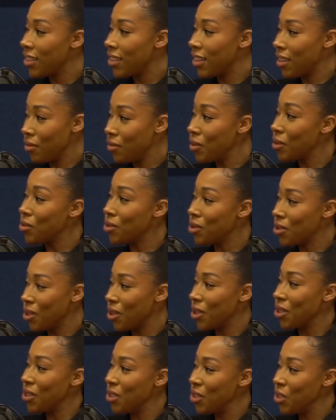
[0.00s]
It feels
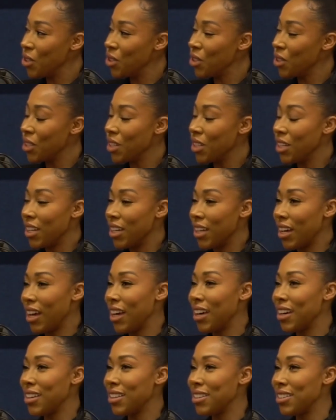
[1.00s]
good.
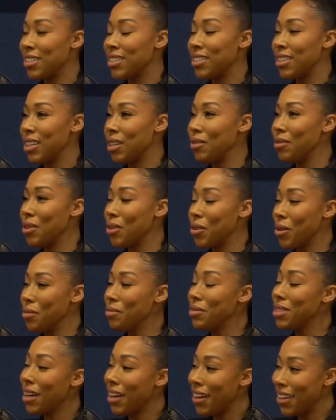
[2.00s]
And even though
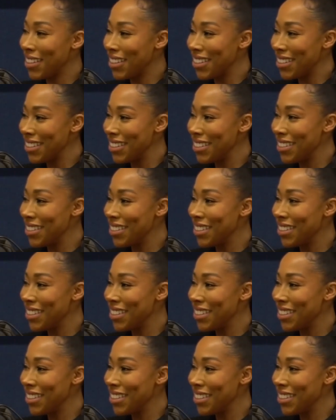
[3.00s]
I'm tired,